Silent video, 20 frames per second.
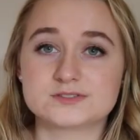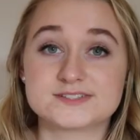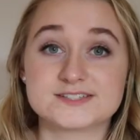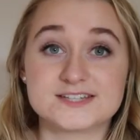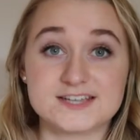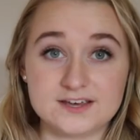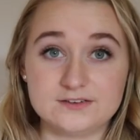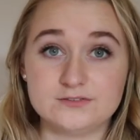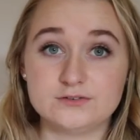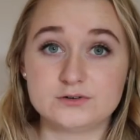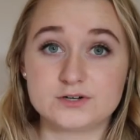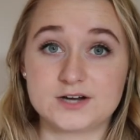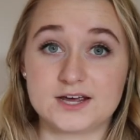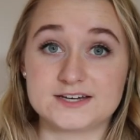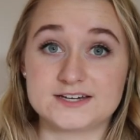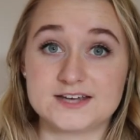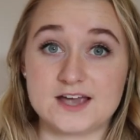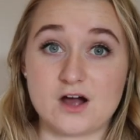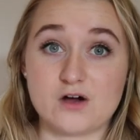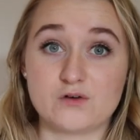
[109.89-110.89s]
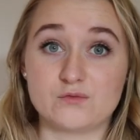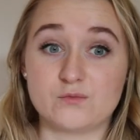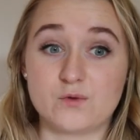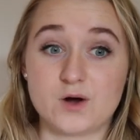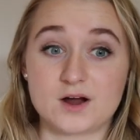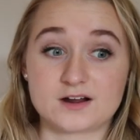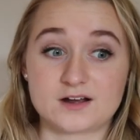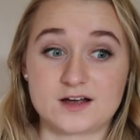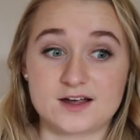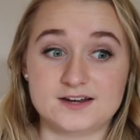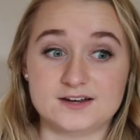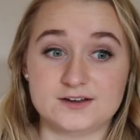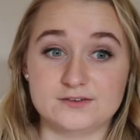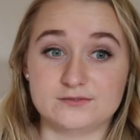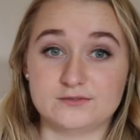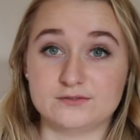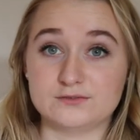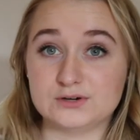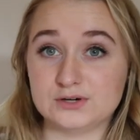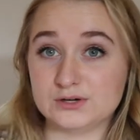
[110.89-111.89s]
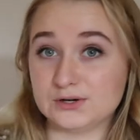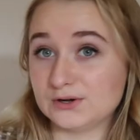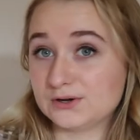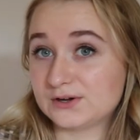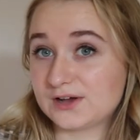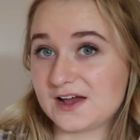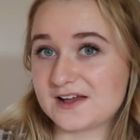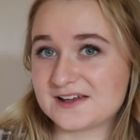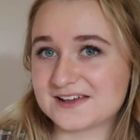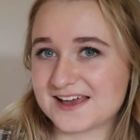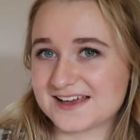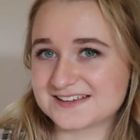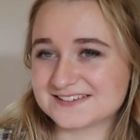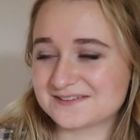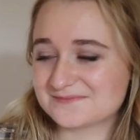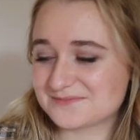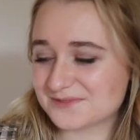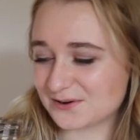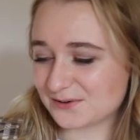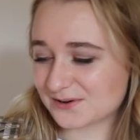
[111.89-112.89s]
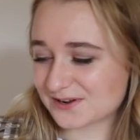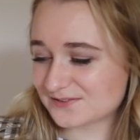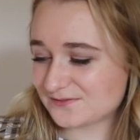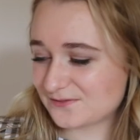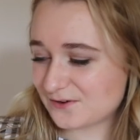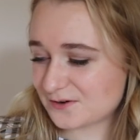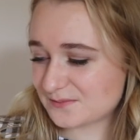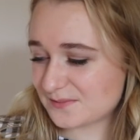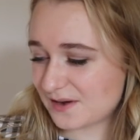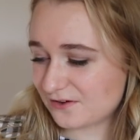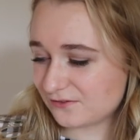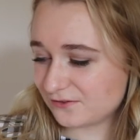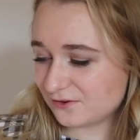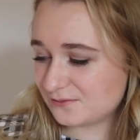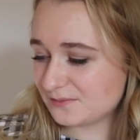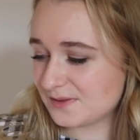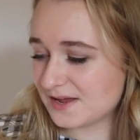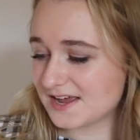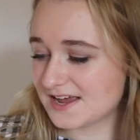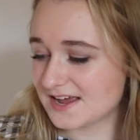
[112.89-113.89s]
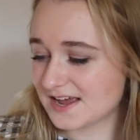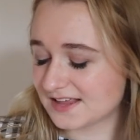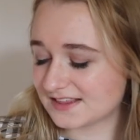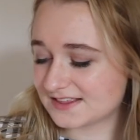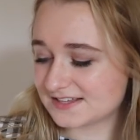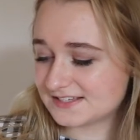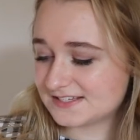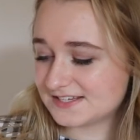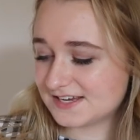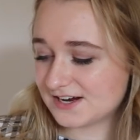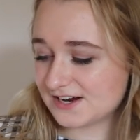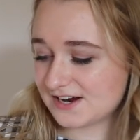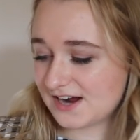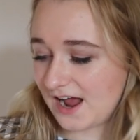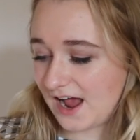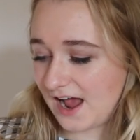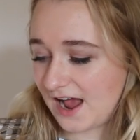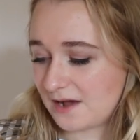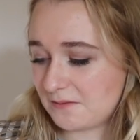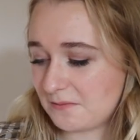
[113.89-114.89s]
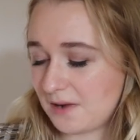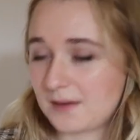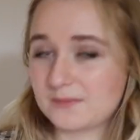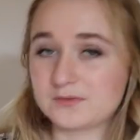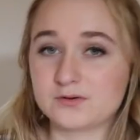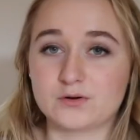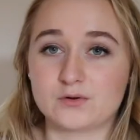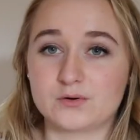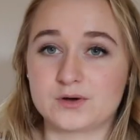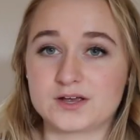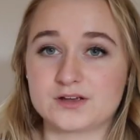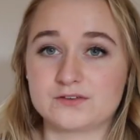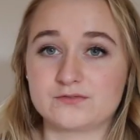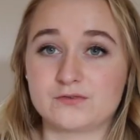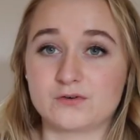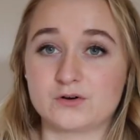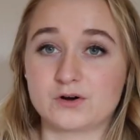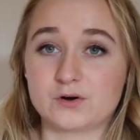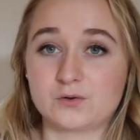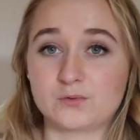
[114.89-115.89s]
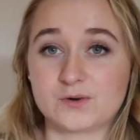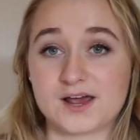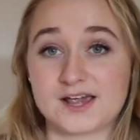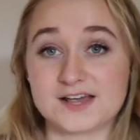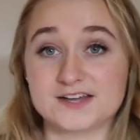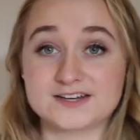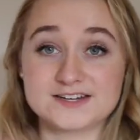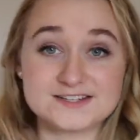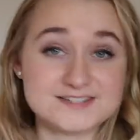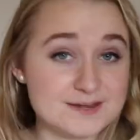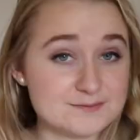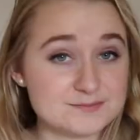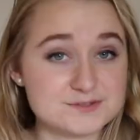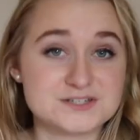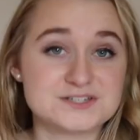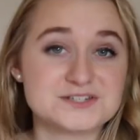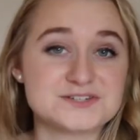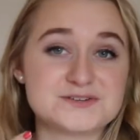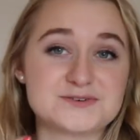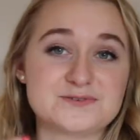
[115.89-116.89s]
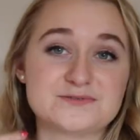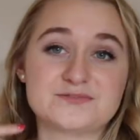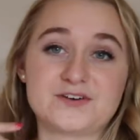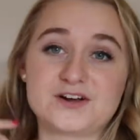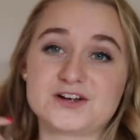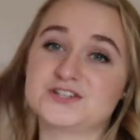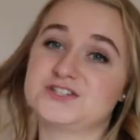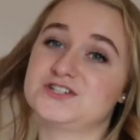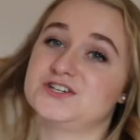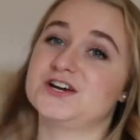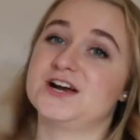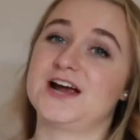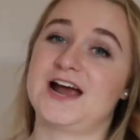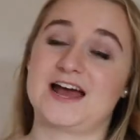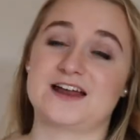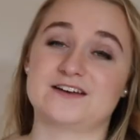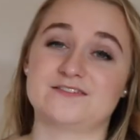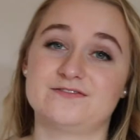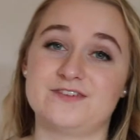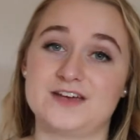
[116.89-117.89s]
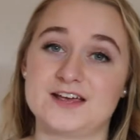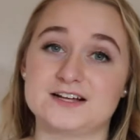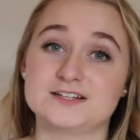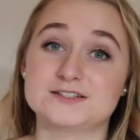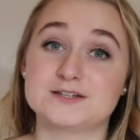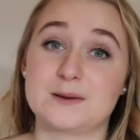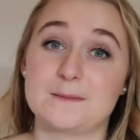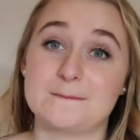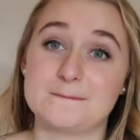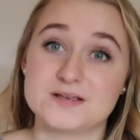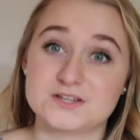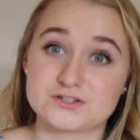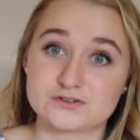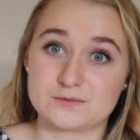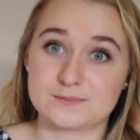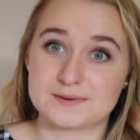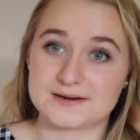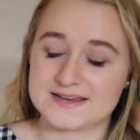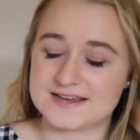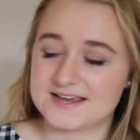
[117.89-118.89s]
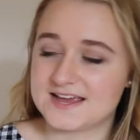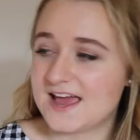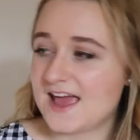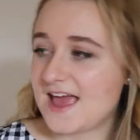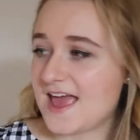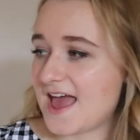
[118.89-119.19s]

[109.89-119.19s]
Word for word: To give you an idea of what kind of look I guess I'm going for in my room this year, um, I'm going for what I attempted to do in first year and failed miserably.